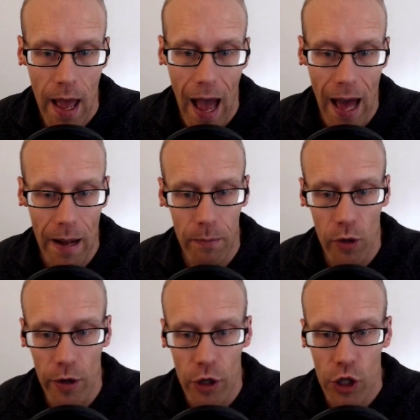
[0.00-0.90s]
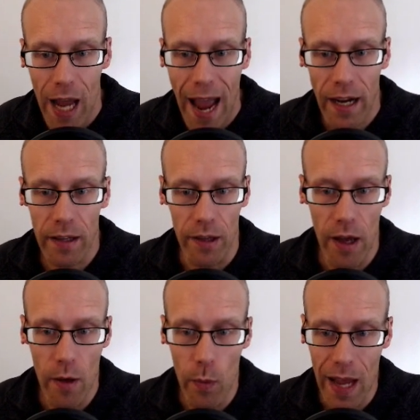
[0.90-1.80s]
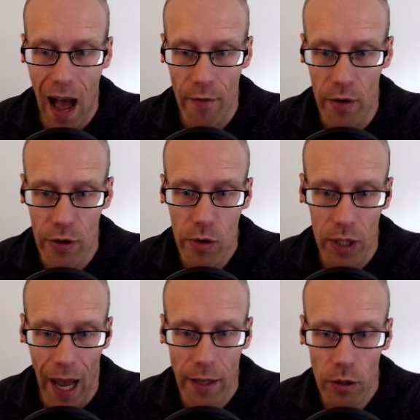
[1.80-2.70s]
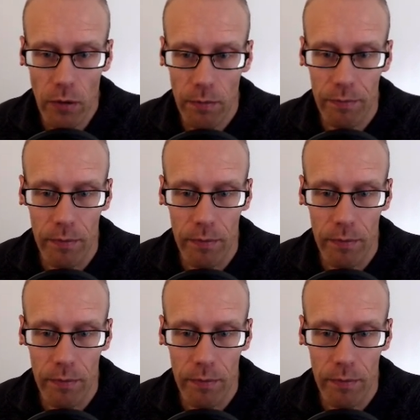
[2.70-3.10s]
and I'm going to check that we have a new title.